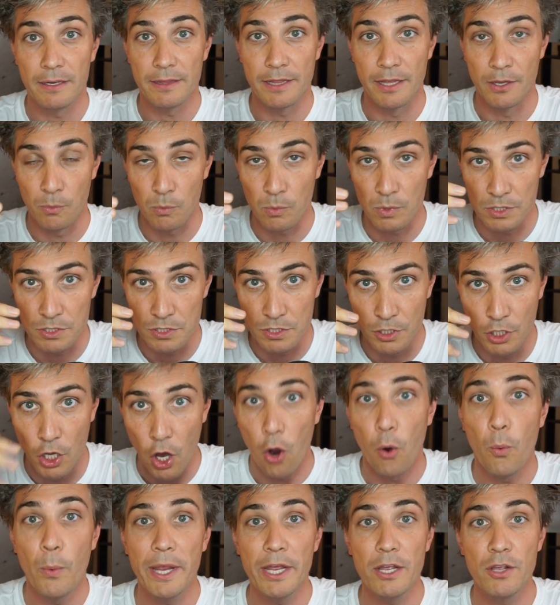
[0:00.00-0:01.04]
that was
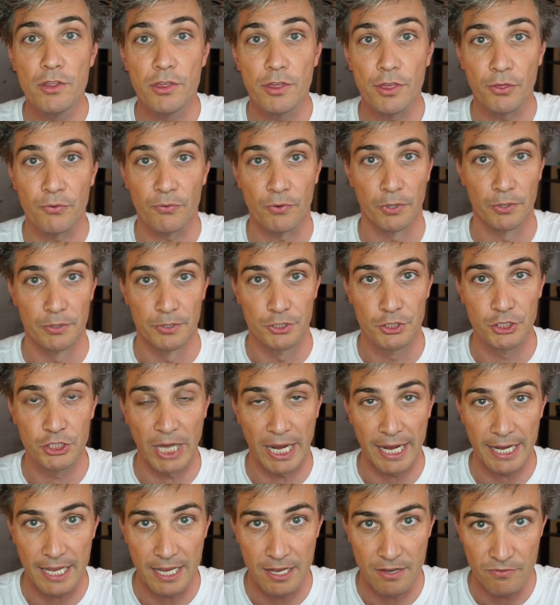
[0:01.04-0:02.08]
going through
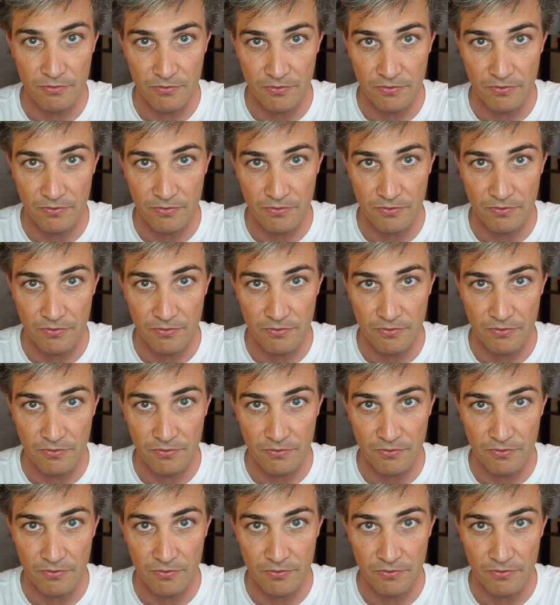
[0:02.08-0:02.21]
checking